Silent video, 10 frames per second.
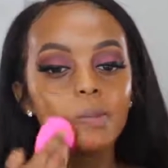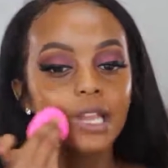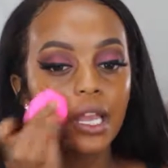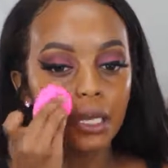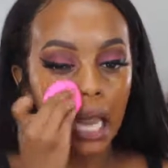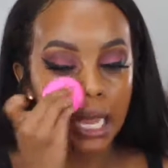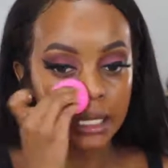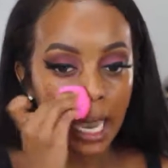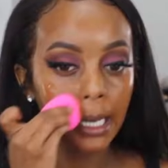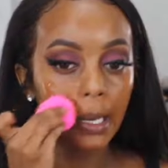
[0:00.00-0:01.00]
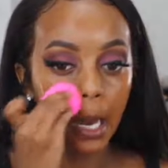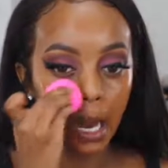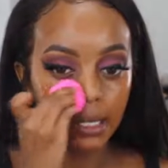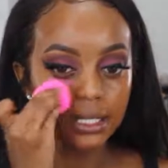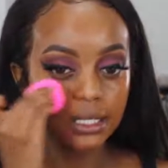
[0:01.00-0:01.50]
But yeah, you guys, I could
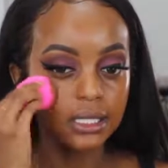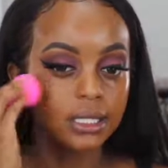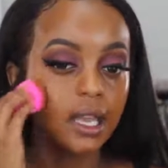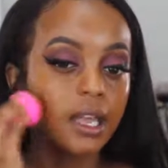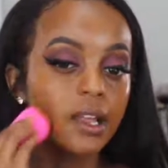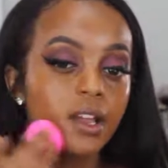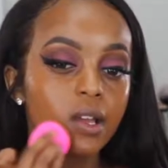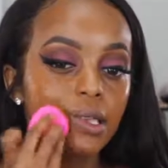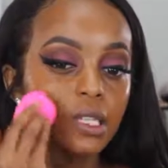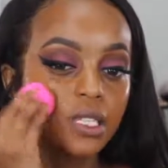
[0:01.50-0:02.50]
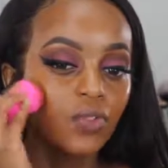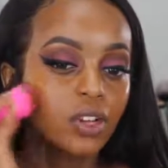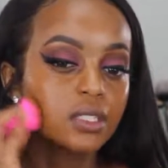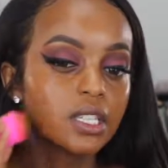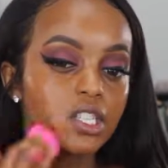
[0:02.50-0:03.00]
honestly say this
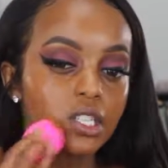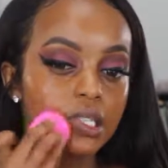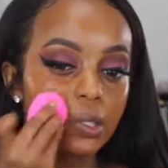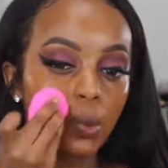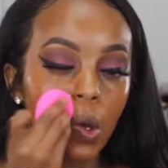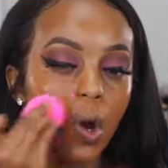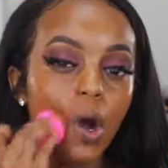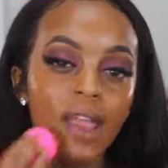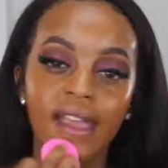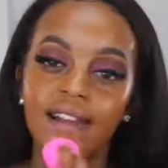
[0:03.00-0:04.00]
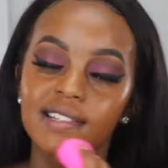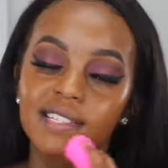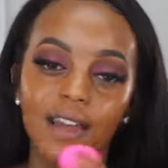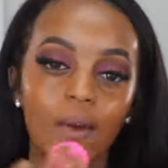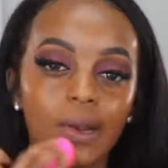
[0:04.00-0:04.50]
foundation is
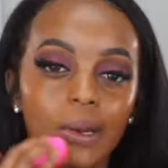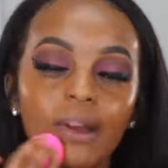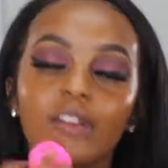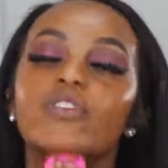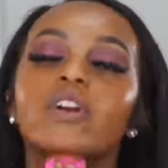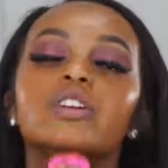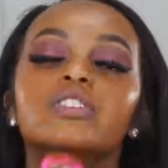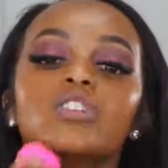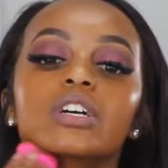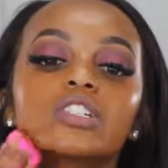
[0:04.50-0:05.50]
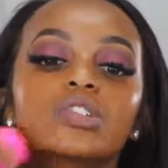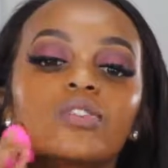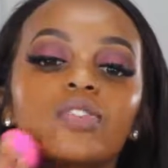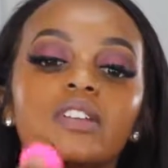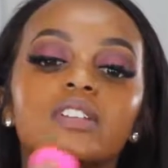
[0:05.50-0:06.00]
hands down one of my favorite drugstore
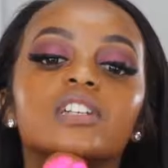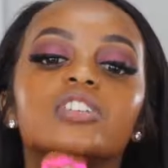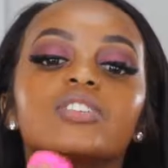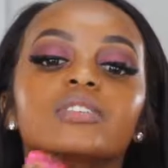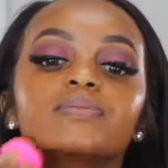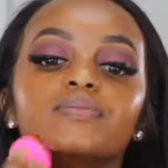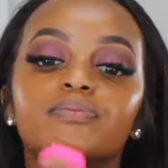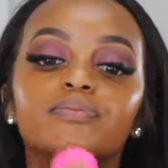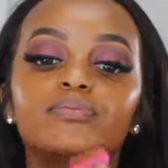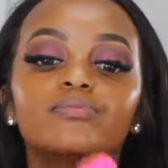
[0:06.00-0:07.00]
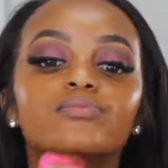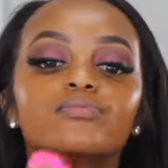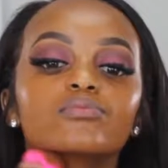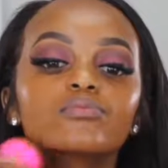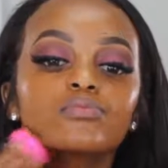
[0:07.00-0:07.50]
foundation.
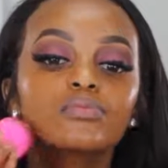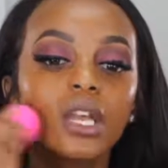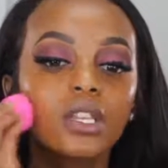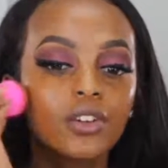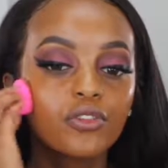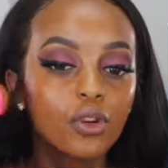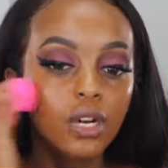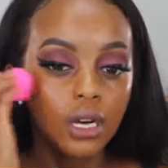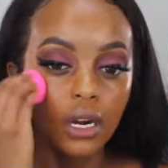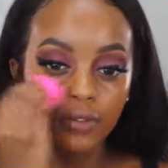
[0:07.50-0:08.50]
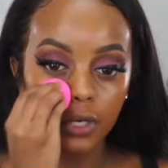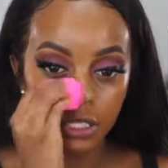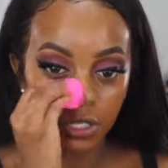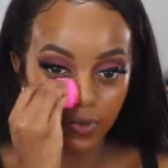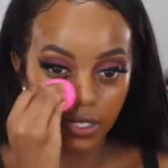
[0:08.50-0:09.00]
The full
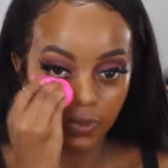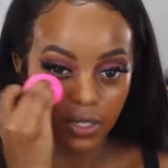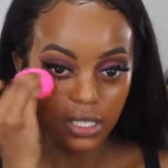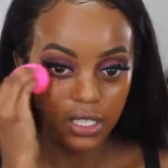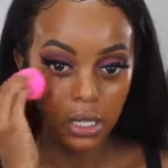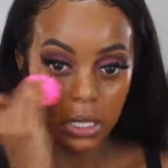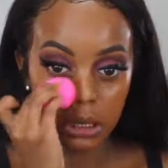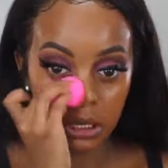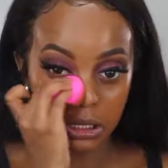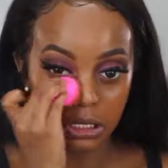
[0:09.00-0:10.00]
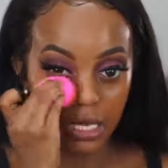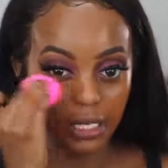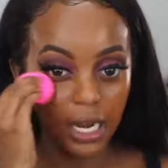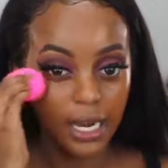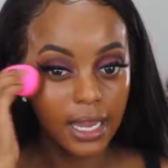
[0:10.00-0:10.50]
coverage of this foundation is insane.
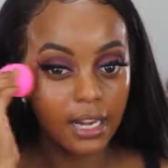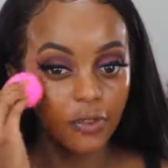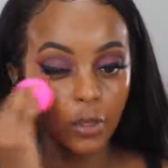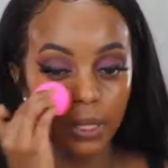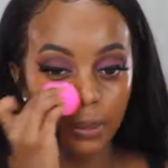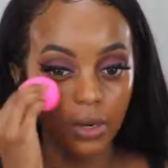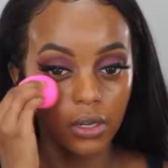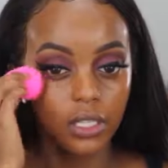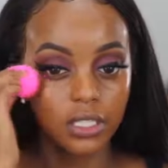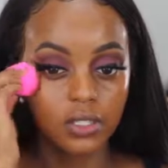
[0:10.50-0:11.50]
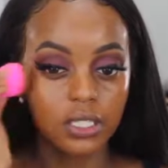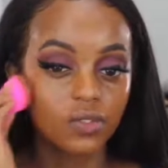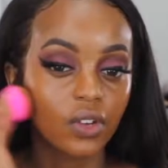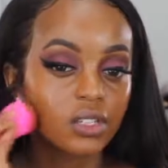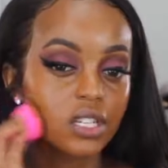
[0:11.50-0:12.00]
And I got a few people hooked to
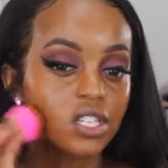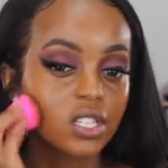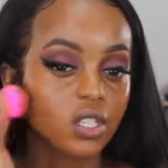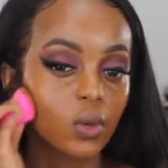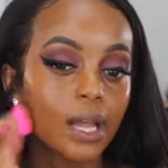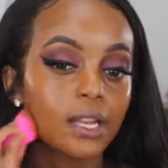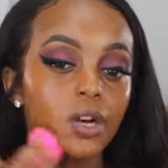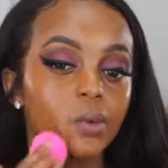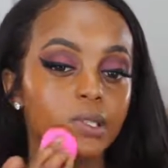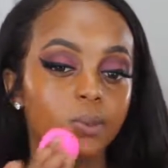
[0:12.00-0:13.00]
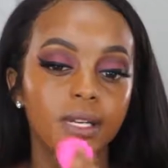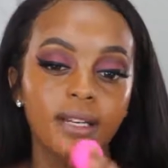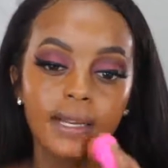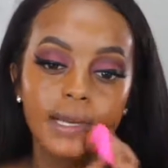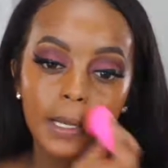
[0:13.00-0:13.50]
this foundation, so I know it's
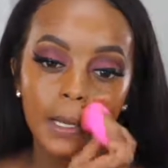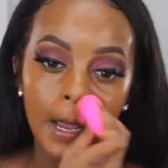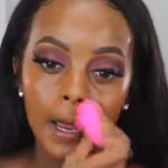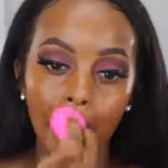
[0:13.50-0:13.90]
pretty good.